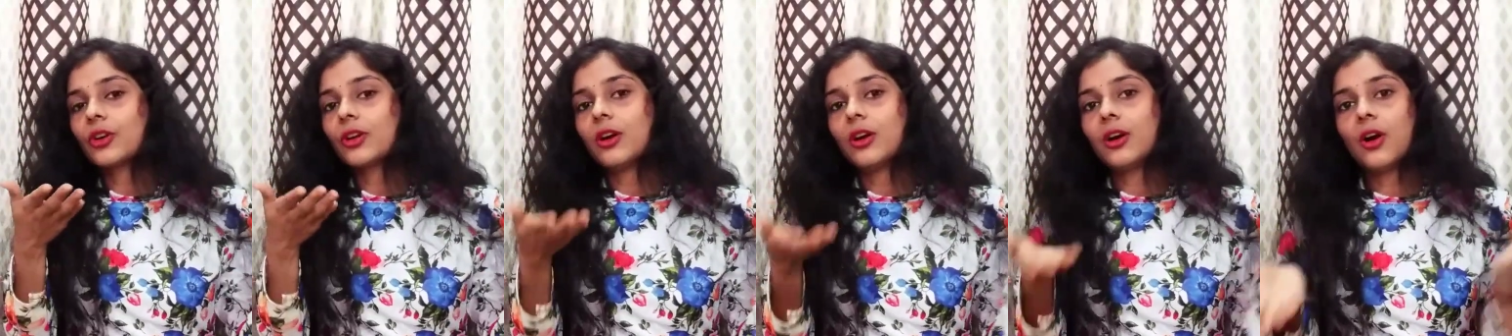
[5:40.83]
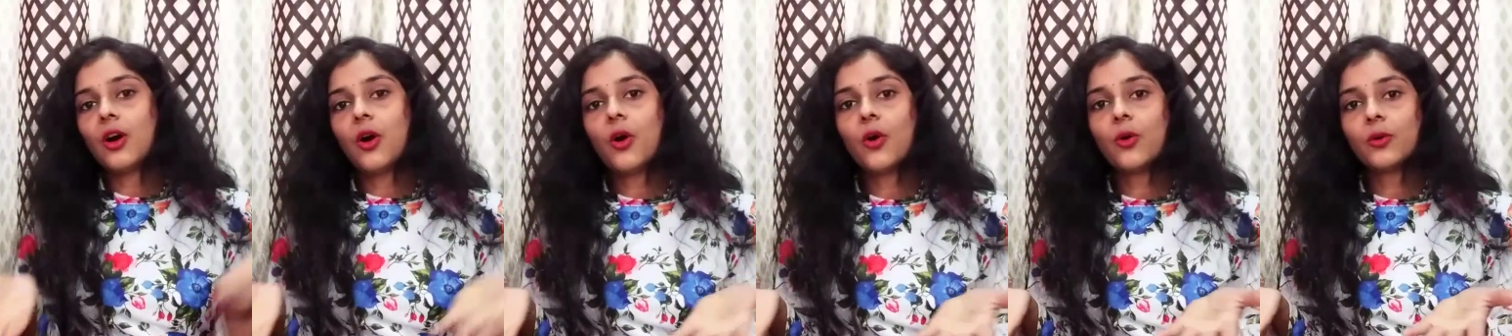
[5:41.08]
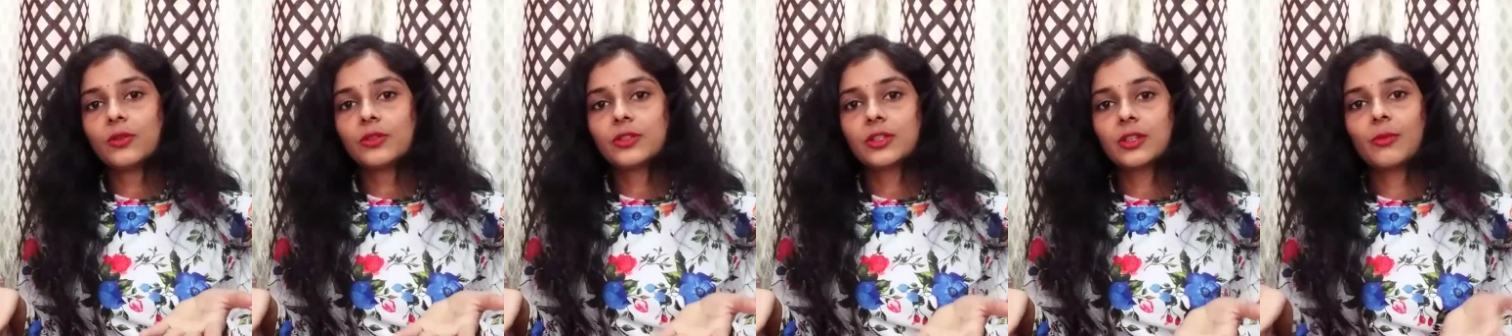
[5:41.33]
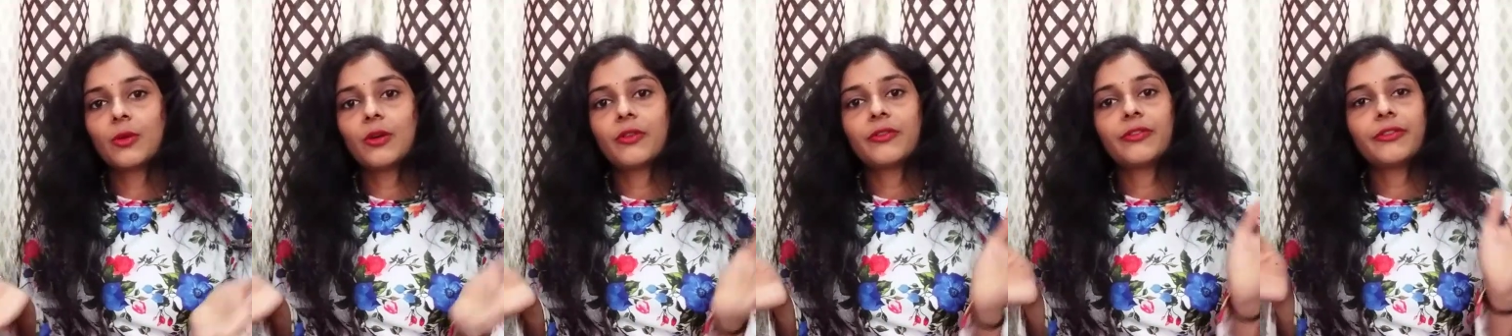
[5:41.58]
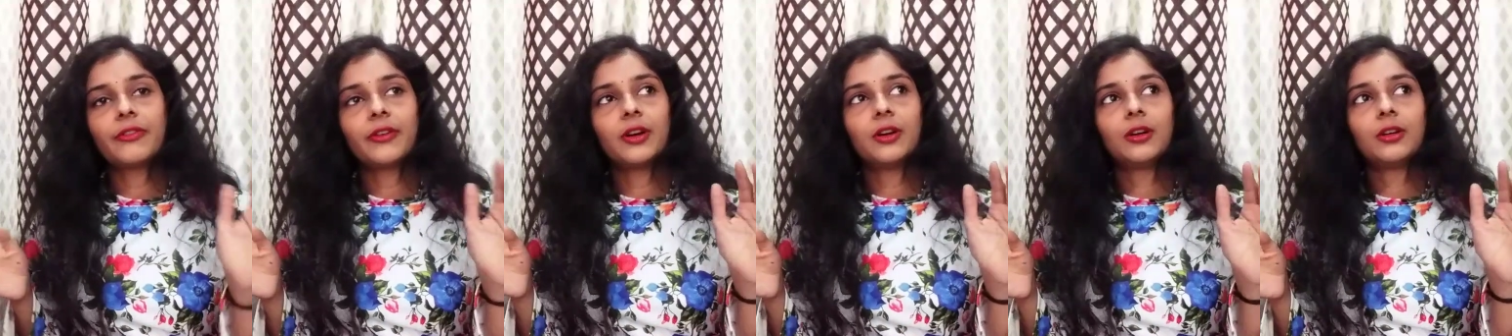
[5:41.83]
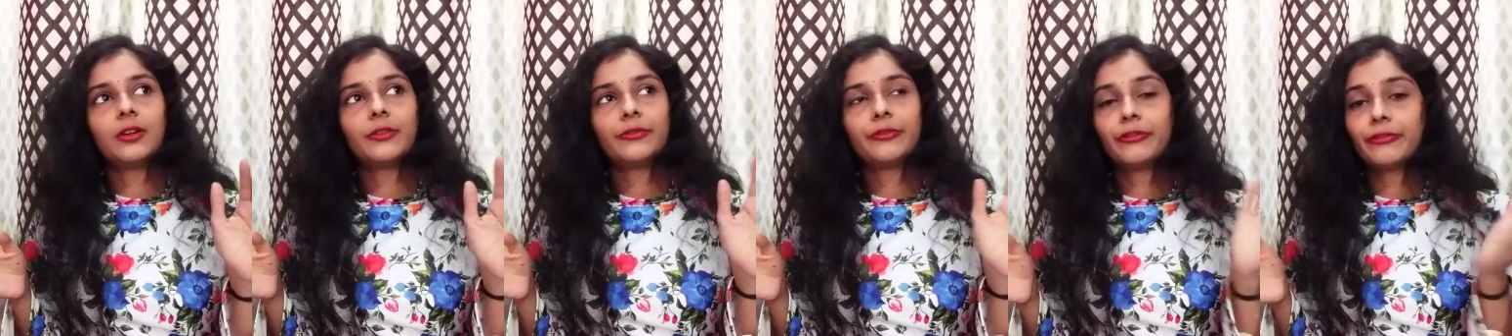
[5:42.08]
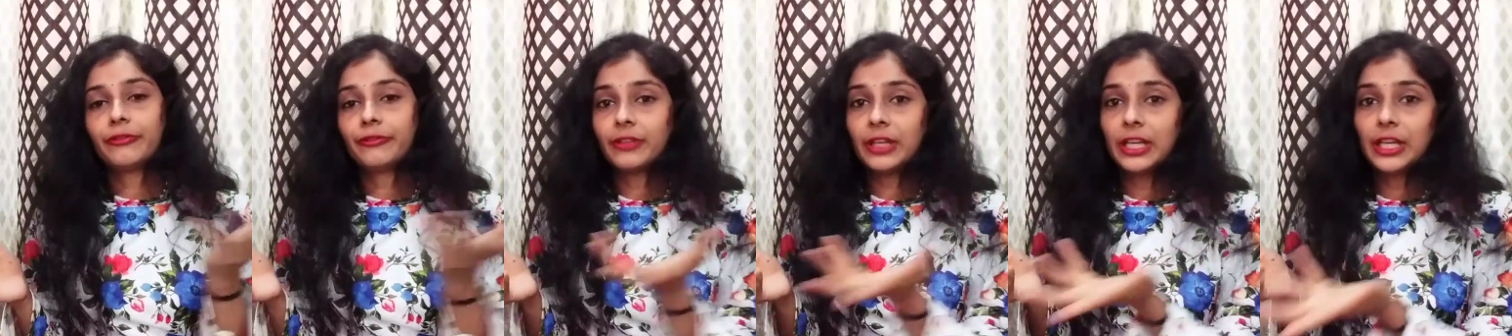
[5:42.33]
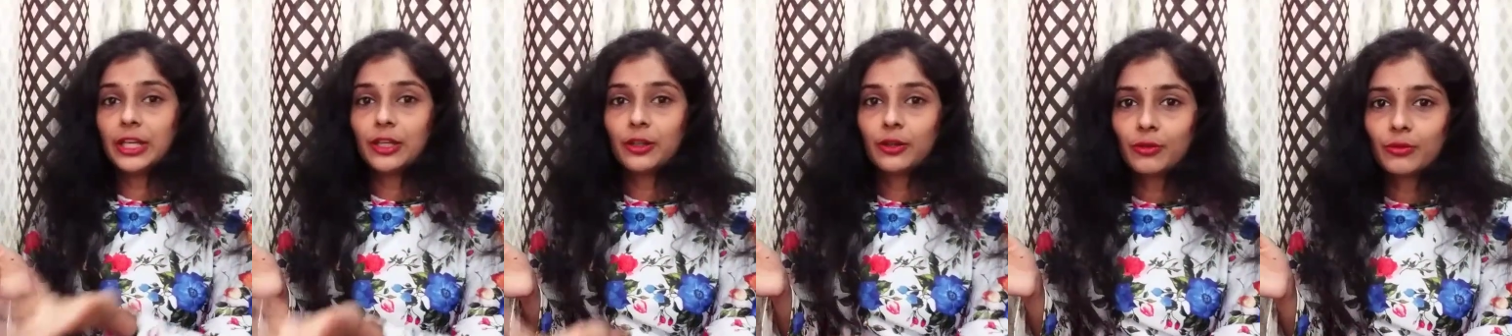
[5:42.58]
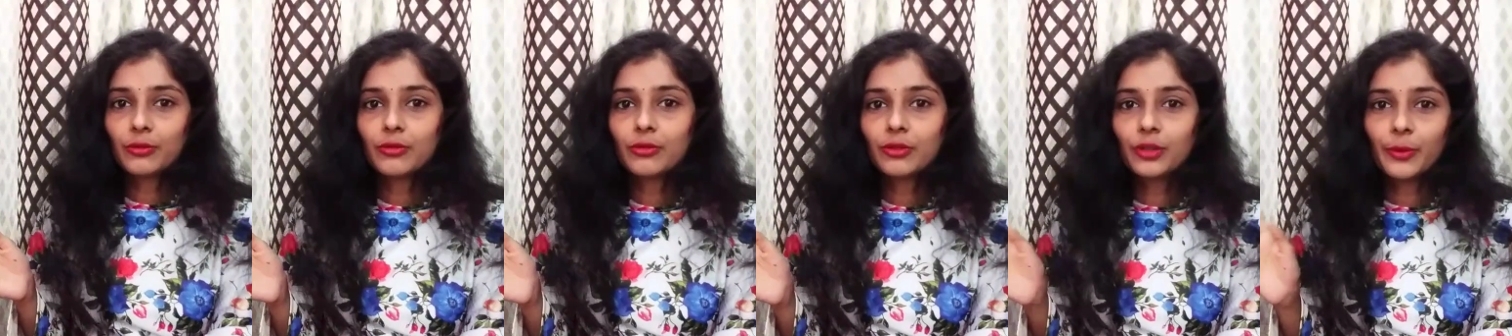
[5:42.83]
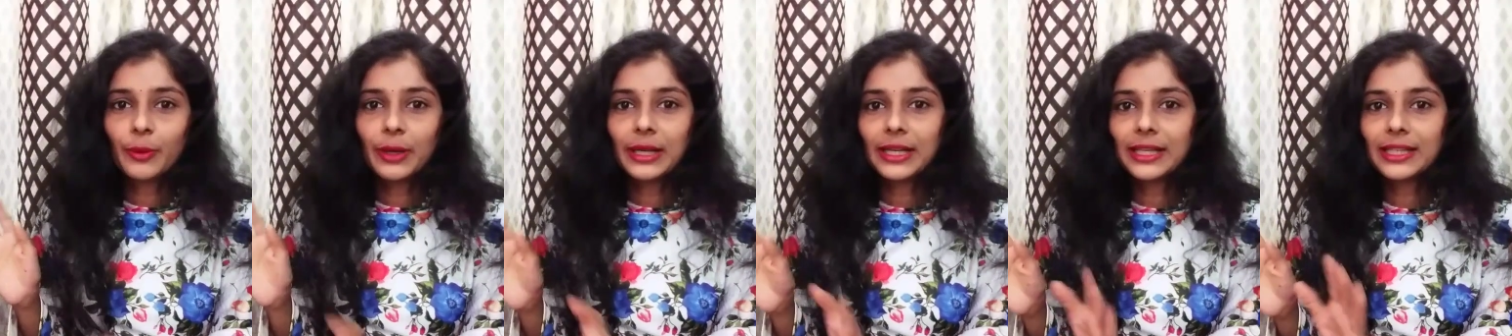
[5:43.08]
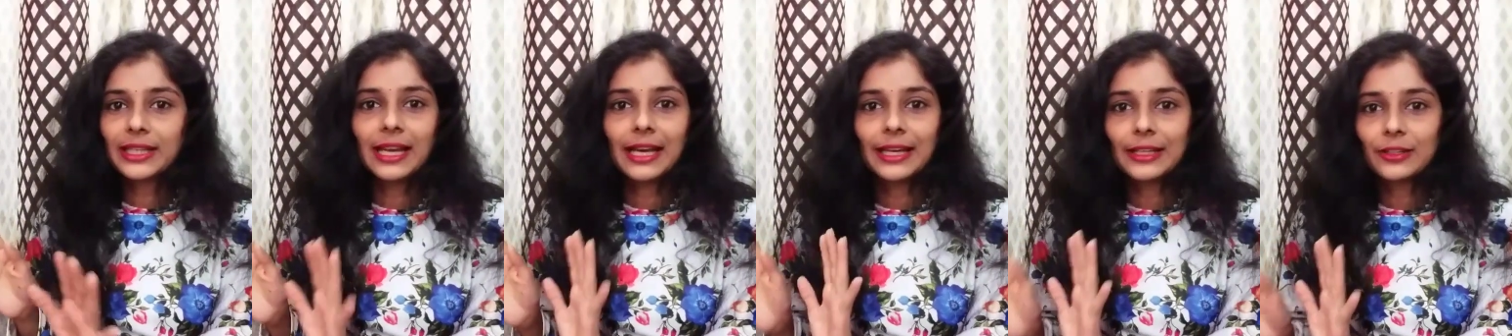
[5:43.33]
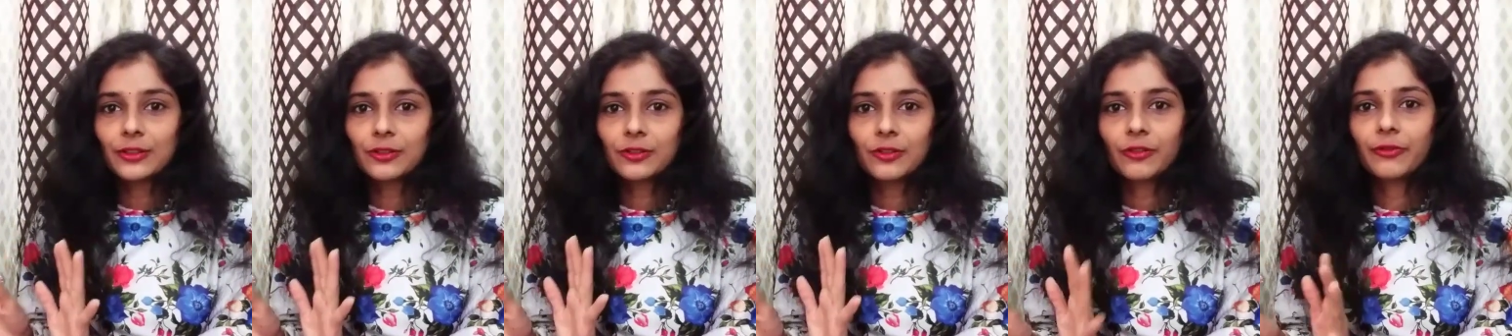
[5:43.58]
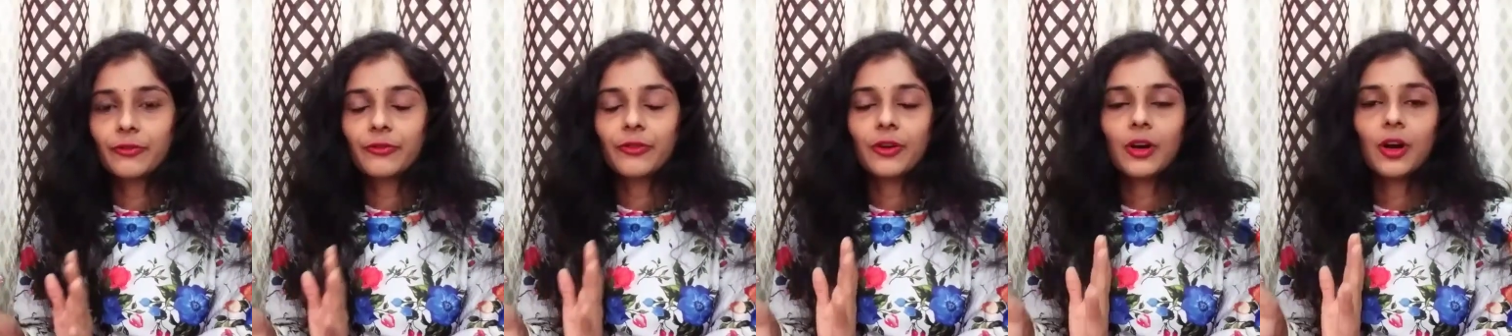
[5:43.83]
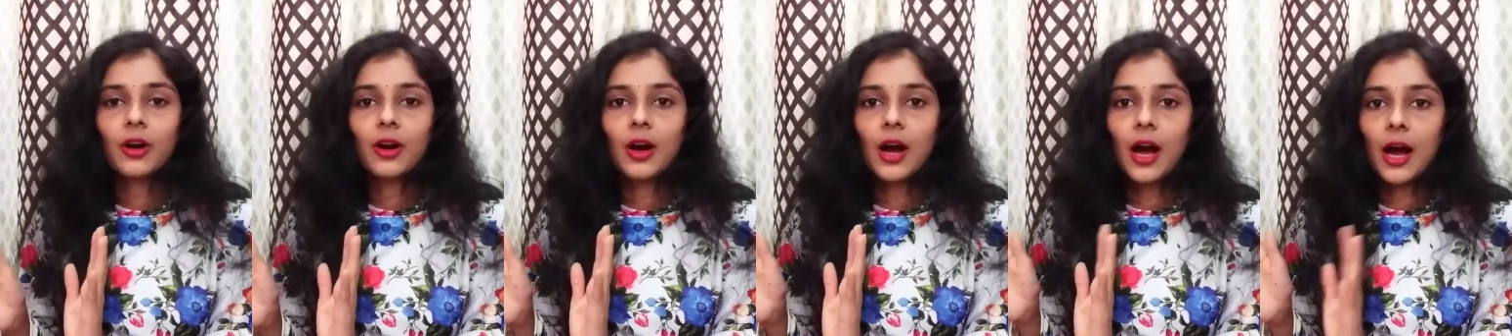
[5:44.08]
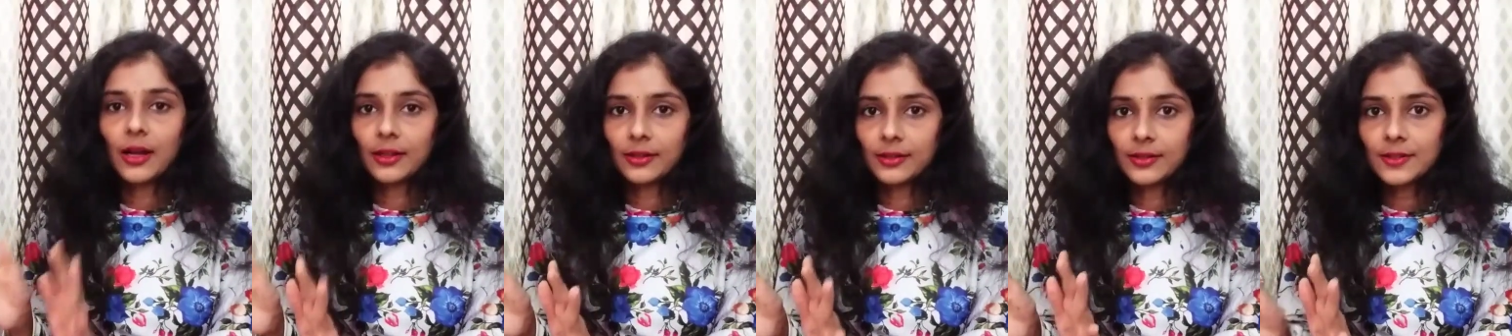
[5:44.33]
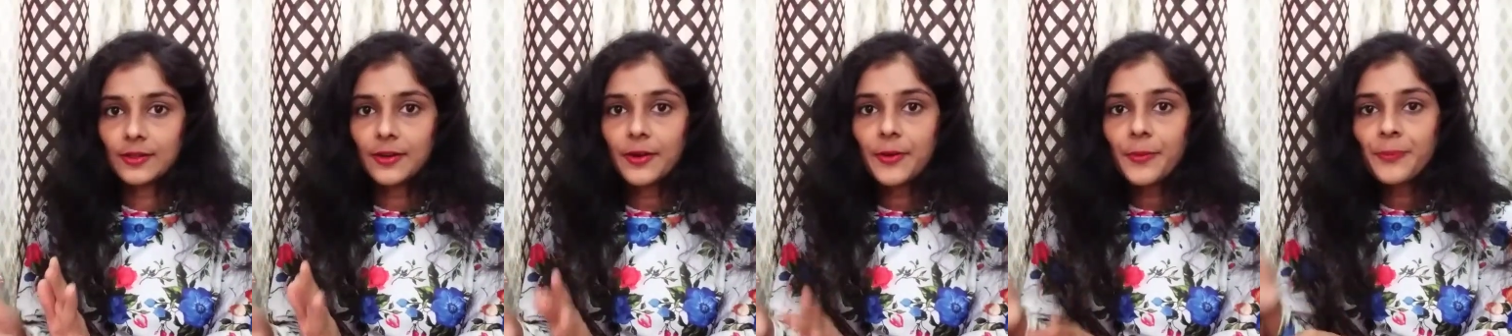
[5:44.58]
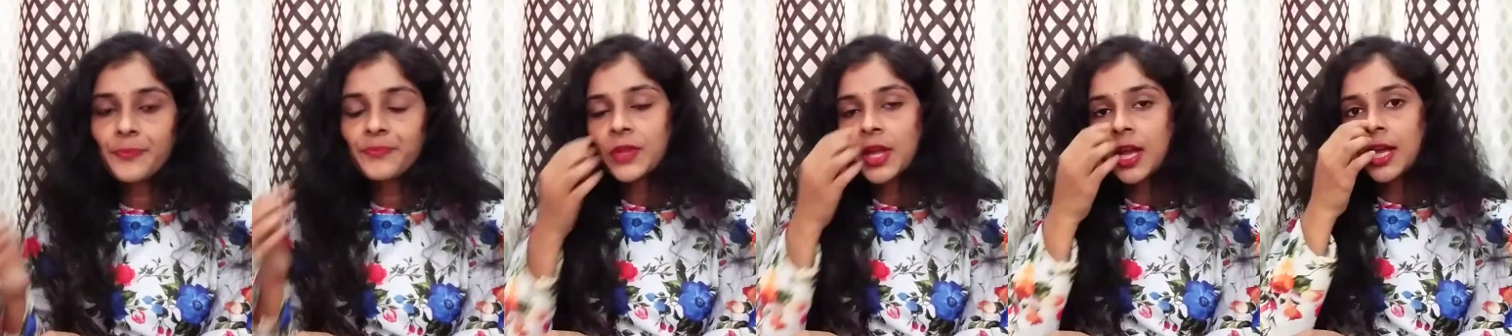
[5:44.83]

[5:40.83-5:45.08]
a whole sum of 15 to 20 lines of answer,